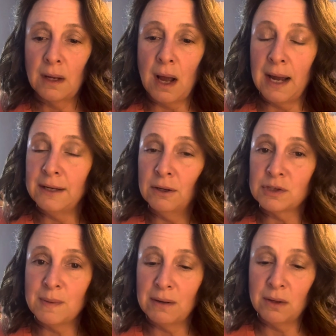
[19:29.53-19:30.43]
I don't
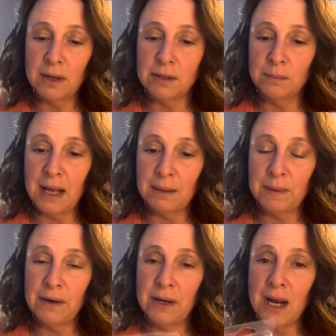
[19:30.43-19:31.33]
smell a lot of the
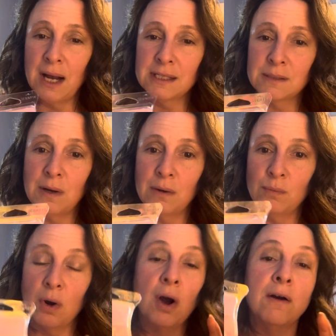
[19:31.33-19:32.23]
blackberry. I smell
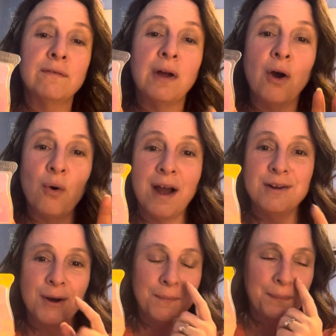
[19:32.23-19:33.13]
more of, oh, I
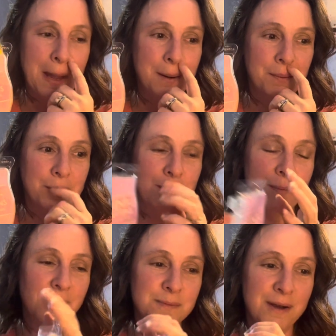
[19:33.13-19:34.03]
know. I know what it
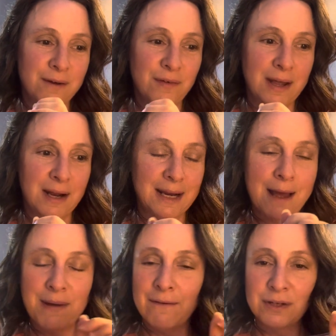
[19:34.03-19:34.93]
reminds me of. And I
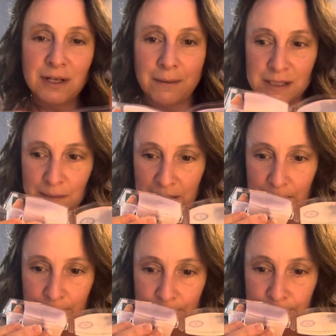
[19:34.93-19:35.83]
kept, every time I'd smell
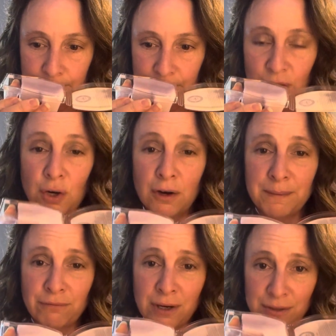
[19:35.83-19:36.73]
it,
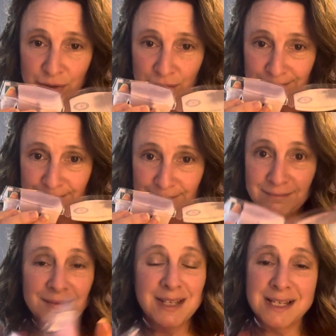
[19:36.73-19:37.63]
Carpet Fresh.
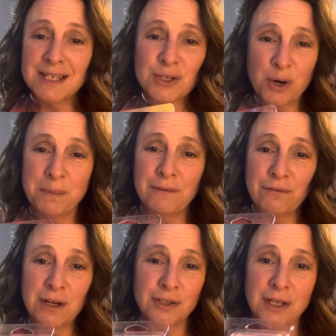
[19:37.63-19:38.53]
This is Carpet
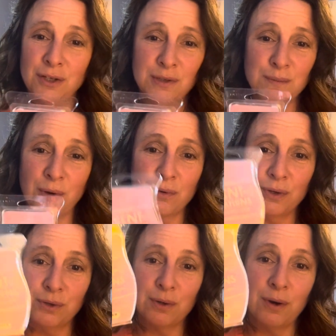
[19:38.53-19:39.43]
Fresh that you sprinkle
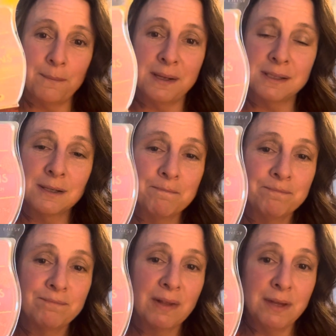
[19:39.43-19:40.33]
on your carpets.
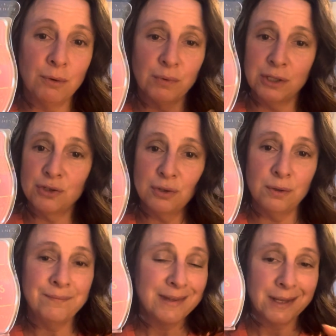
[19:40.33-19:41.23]
The
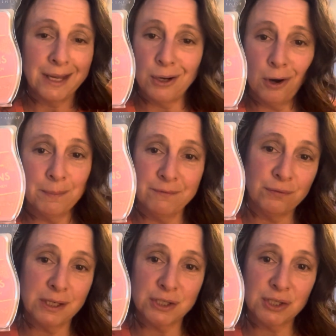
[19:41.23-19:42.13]
original, like Carpet
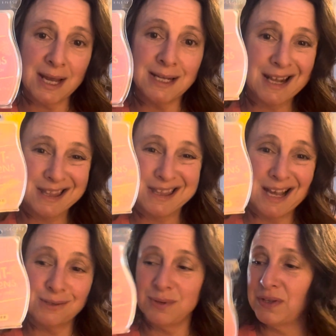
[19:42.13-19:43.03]
Fresh scent,
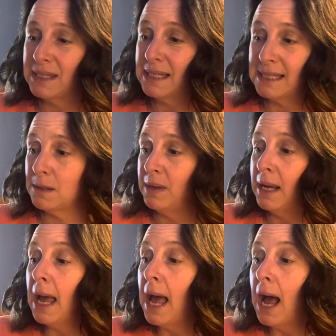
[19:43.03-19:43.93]
that's what this is to
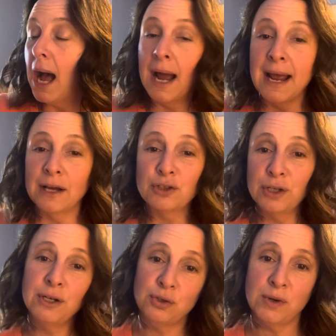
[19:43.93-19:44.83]
me. I
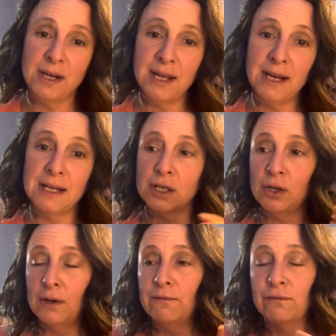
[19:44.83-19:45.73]
actually enjoyed it. It's a
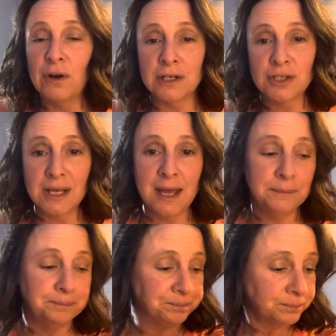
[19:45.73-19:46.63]
good fresh
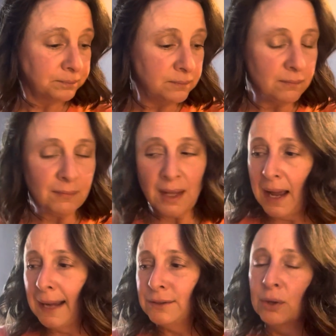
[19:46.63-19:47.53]
scent.
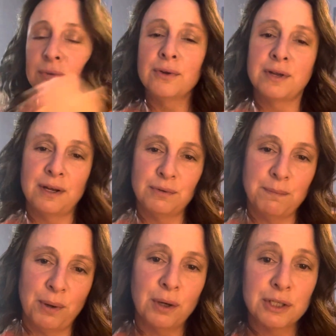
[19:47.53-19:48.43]
I don't know that I'd
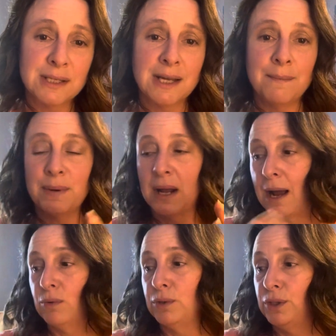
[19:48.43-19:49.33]
repurchase it, but
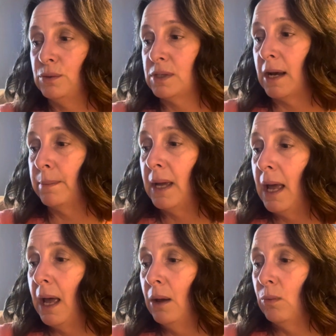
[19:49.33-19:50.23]
I will use up
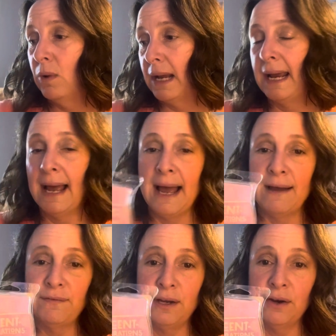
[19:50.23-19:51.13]
what I
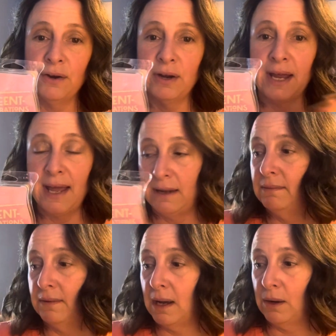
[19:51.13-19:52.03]
have here
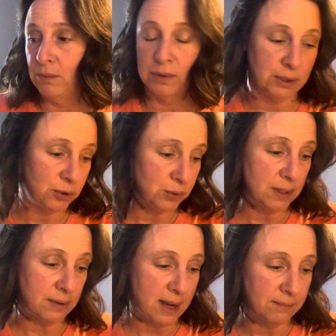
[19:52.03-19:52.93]
and I will
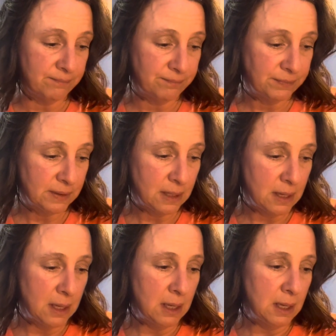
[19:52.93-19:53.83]
enjoy
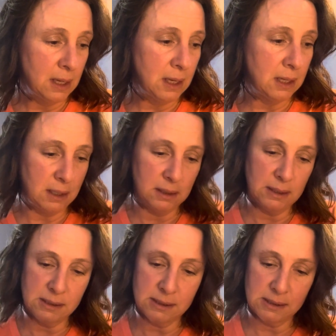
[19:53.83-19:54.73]
that. Uh,
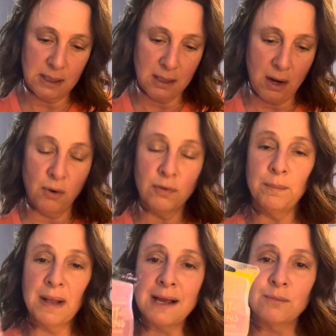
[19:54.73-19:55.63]
let's see. Oh, the
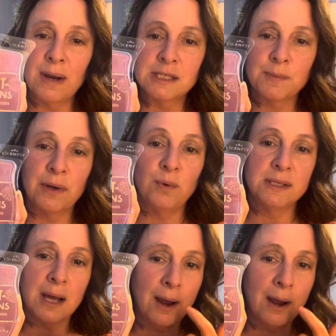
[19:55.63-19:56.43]
Black Raspberry Woods.